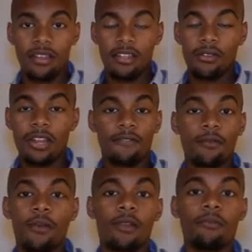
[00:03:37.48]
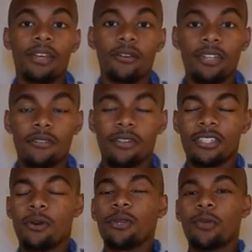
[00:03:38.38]
You never want to be on defense.
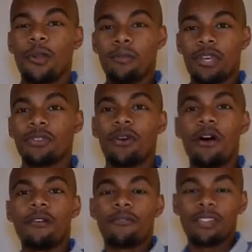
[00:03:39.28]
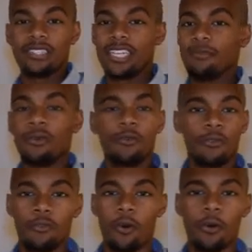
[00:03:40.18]
You always want to be on the offense. Keep moving
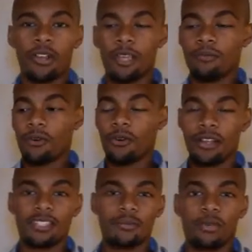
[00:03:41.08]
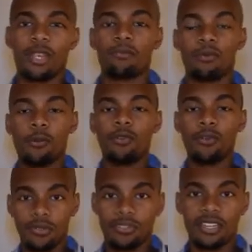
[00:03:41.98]
forward, keep progressing, keep
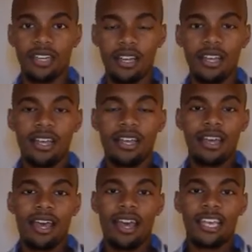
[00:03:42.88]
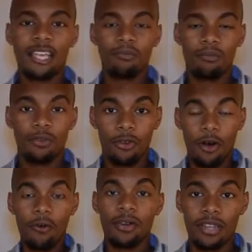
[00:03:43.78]
producing, and keep
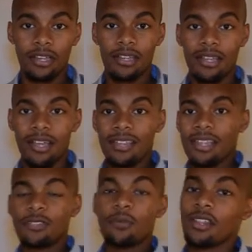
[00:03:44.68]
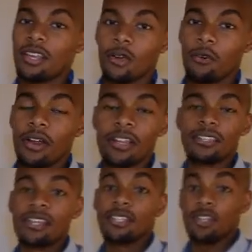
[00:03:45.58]
going. That's one of the greatest
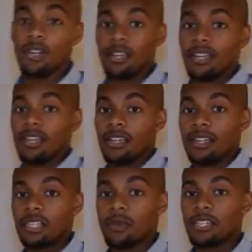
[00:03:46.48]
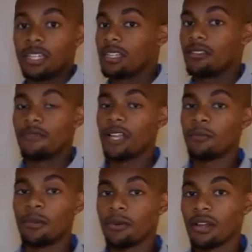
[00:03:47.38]
things you're going to need, especially in the
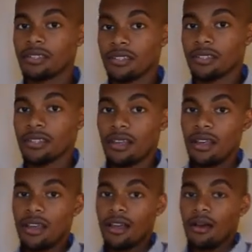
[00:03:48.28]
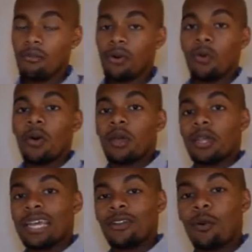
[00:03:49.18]
development process. But
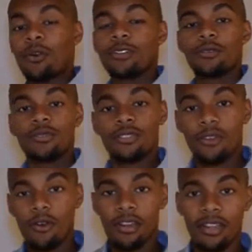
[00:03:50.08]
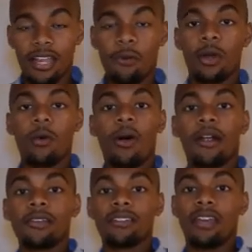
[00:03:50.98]
in order to start it, it
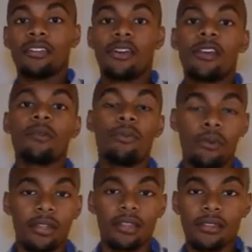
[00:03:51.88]
requires a turning point.